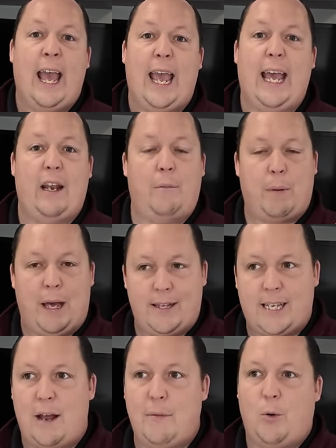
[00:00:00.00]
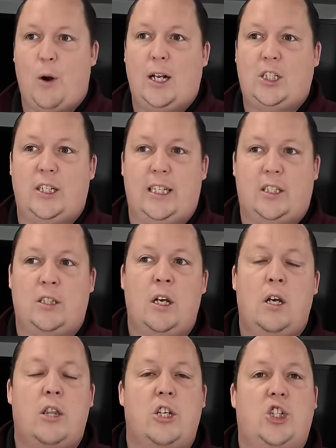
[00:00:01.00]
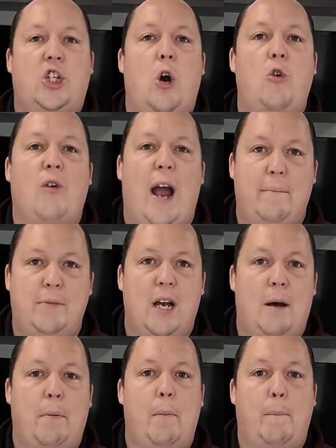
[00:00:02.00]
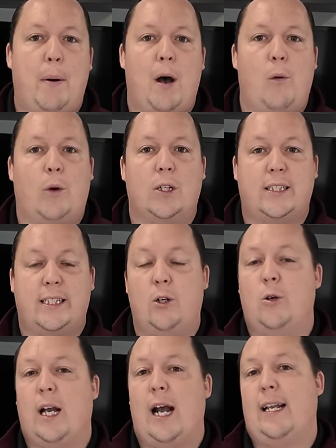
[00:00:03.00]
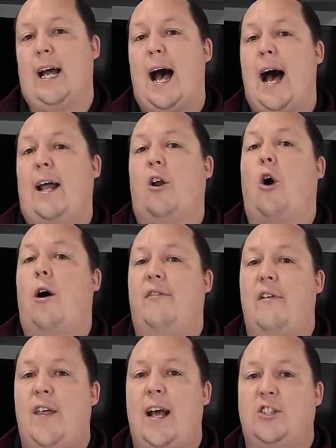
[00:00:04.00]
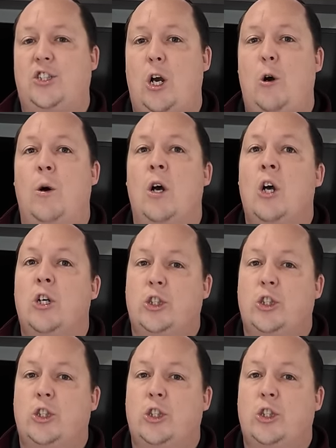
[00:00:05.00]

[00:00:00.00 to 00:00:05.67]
And by the time you're watching this, the show wrapped up, but we're still kind of hot off of that show.